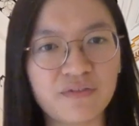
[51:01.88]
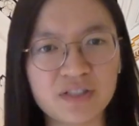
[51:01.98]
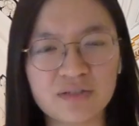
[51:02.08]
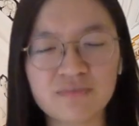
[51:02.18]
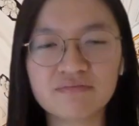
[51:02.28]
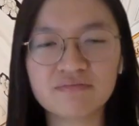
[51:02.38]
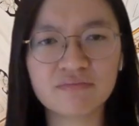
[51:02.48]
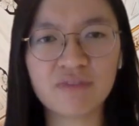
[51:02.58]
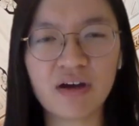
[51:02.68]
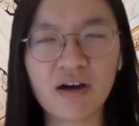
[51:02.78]
the
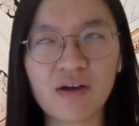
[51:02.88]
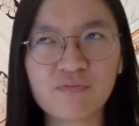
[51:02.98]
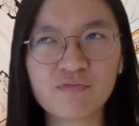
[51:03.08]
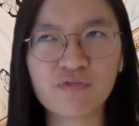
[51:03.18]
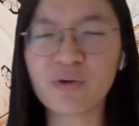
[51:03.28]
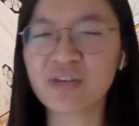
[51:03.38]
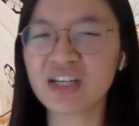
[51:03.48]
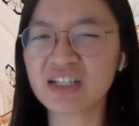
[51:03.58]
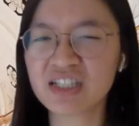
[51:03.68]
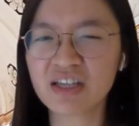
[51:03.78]
Royal
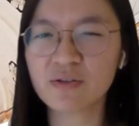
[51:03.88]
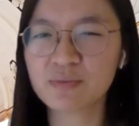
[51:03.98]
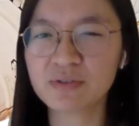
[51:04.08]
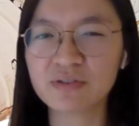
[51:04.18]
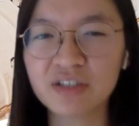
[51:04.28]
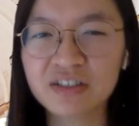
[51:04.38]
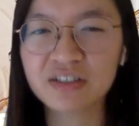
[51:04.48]
ENT Hospital, right?